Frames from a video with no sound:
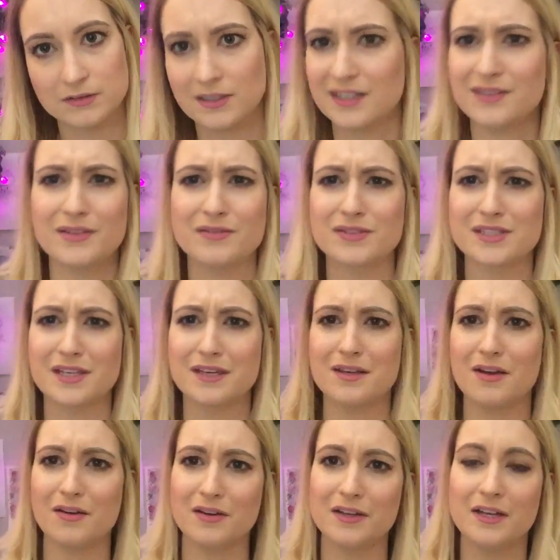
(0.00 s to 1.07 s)
I don't even say
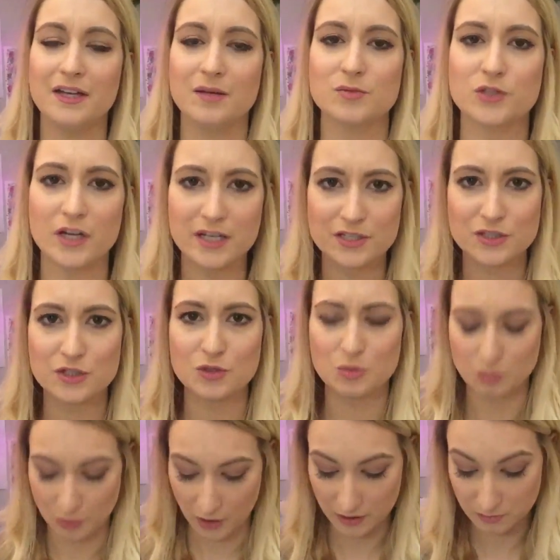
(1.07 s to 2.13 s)
y'all. I'm trying to
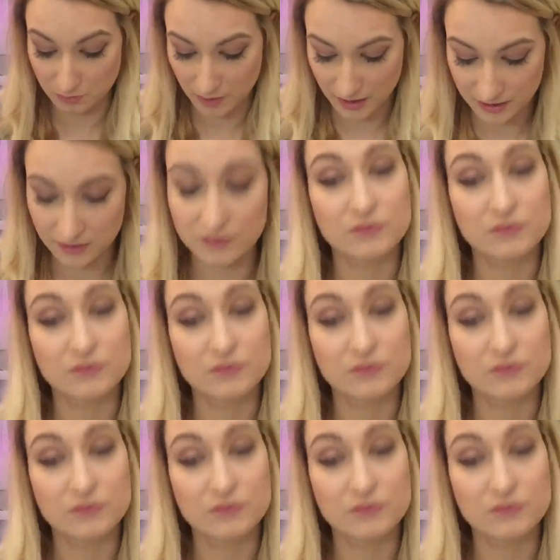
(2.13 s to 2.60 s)
broaden my